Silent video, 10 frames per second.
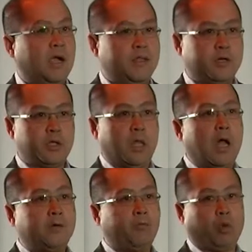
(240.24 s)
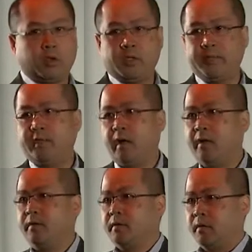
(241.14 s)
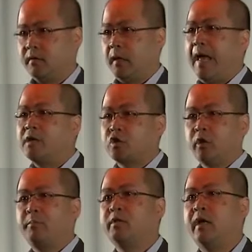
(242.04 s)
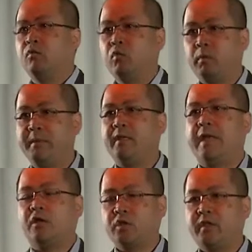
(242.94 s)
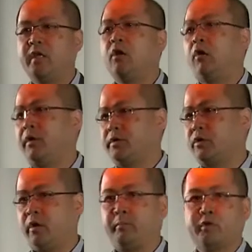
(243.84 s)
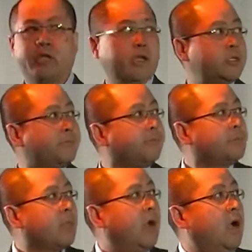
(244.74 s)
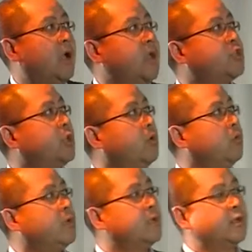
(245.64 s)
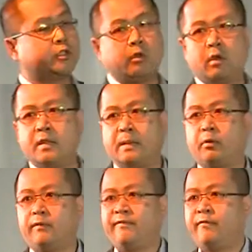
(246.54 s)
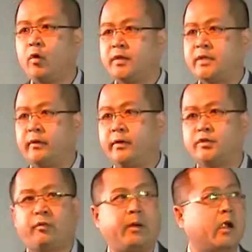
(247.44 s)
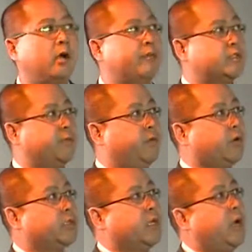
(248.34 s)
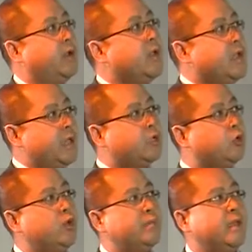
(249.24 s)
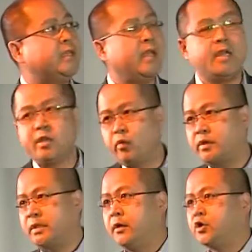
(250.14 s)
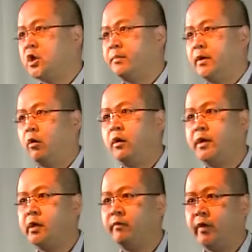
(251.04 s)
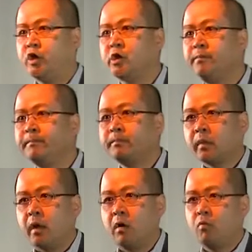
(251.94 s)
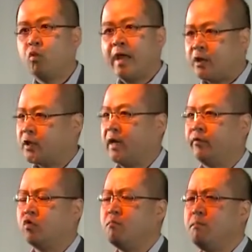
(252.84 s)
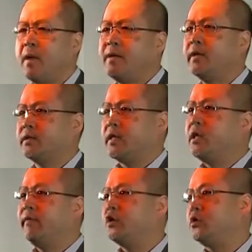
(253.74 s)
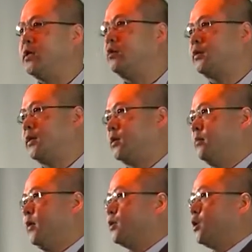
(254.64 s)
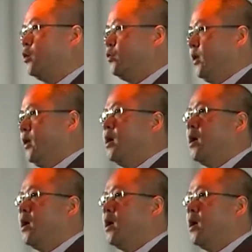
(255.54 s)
There's a lot of work to be done. The last 30% will be actually the hardest 30%. And so there's still a number of focus areas for my office to focus on, including maintaining U.S. leadership in R&D innovation. We actually have a tremendous innovation ecosystem in this country.